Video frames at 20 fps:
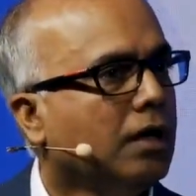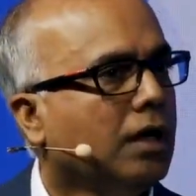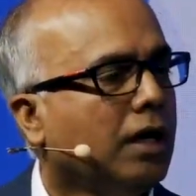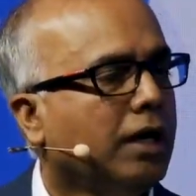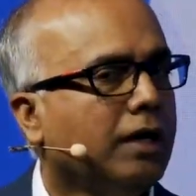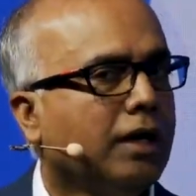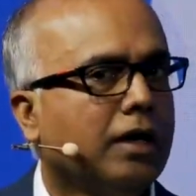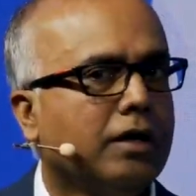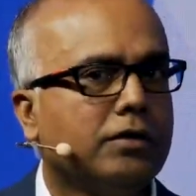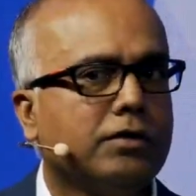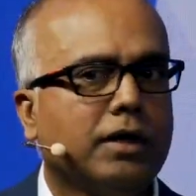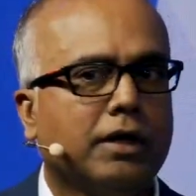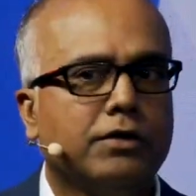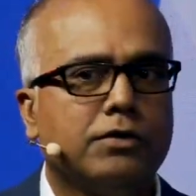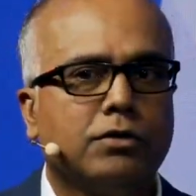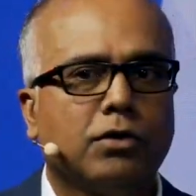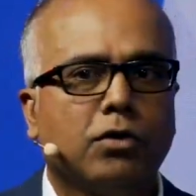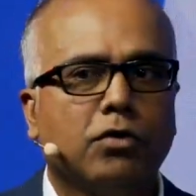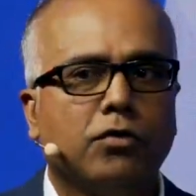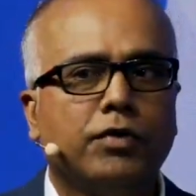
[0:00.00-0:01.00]
And I
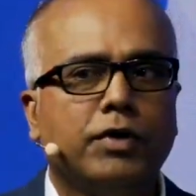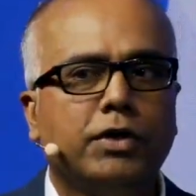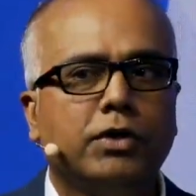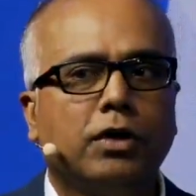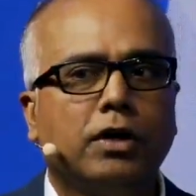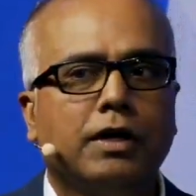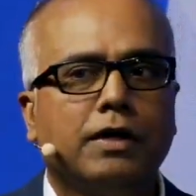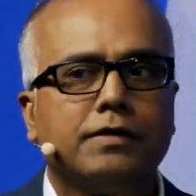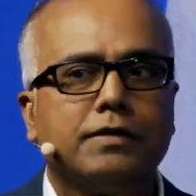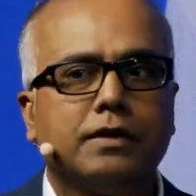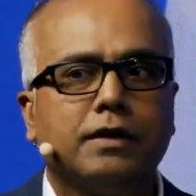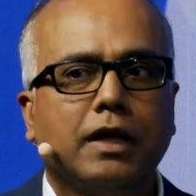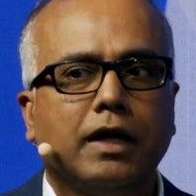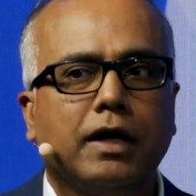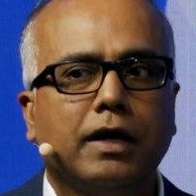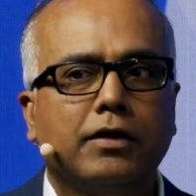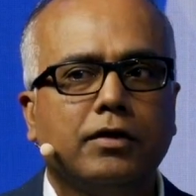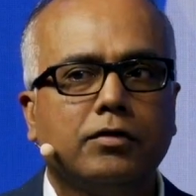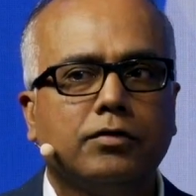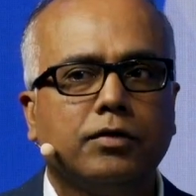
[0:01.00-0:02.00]
saw a video last
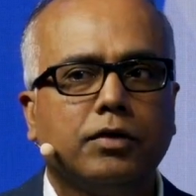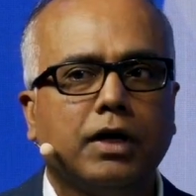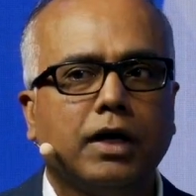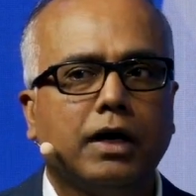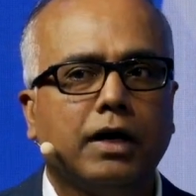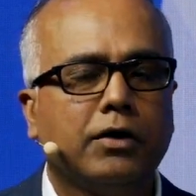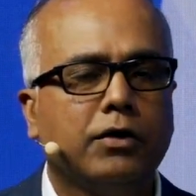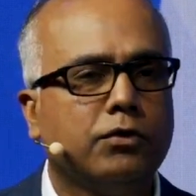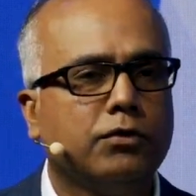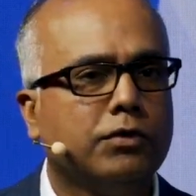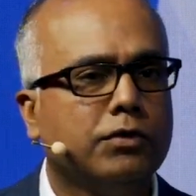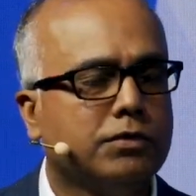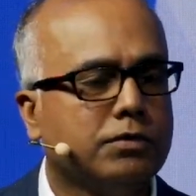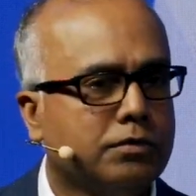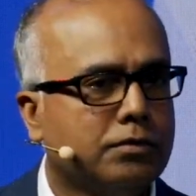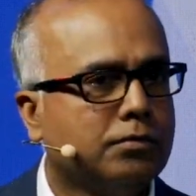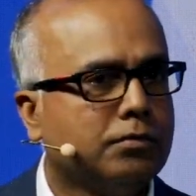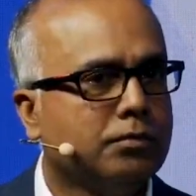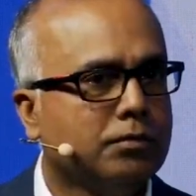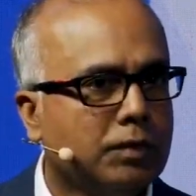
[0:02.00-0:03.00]
night of a guy who was
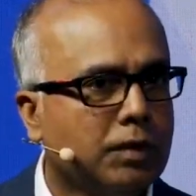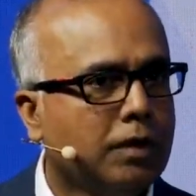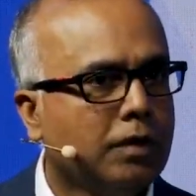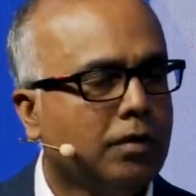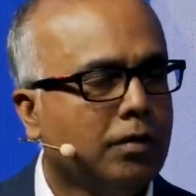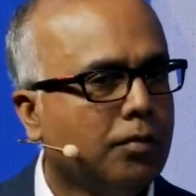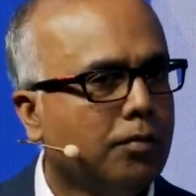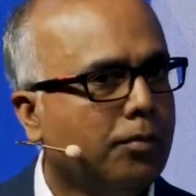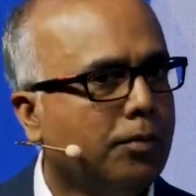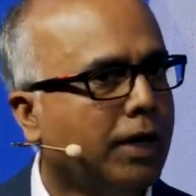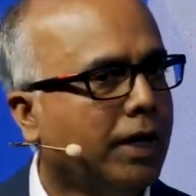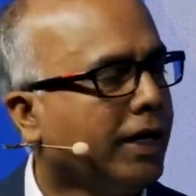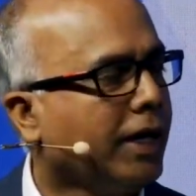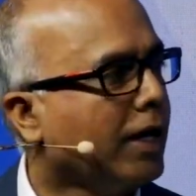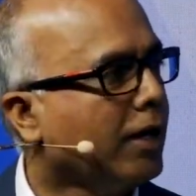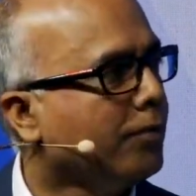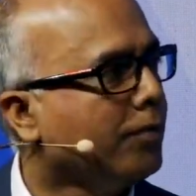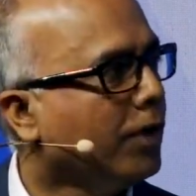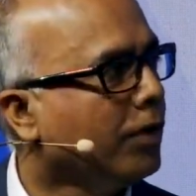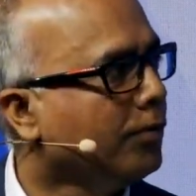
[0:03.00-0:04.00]
banging
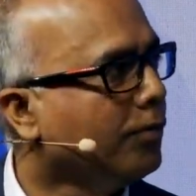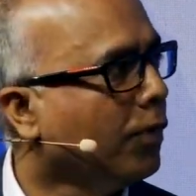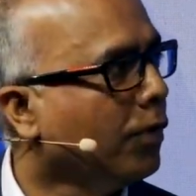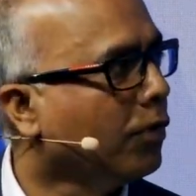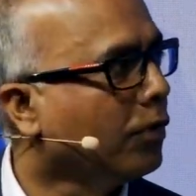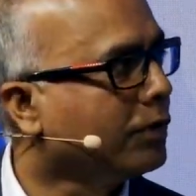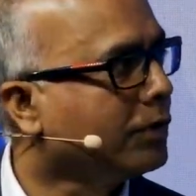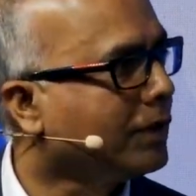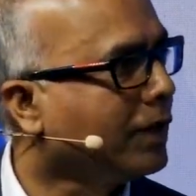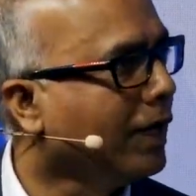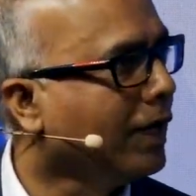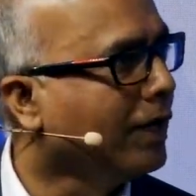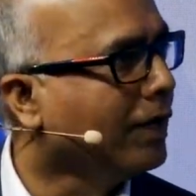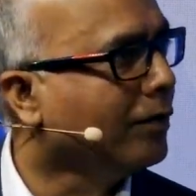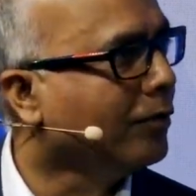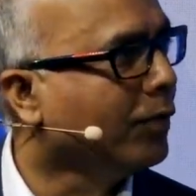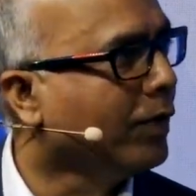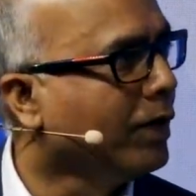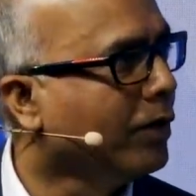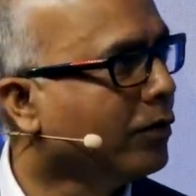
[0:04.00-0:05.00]
about blockchain
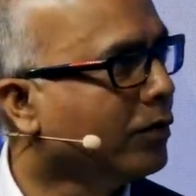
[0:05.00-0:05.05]
when it was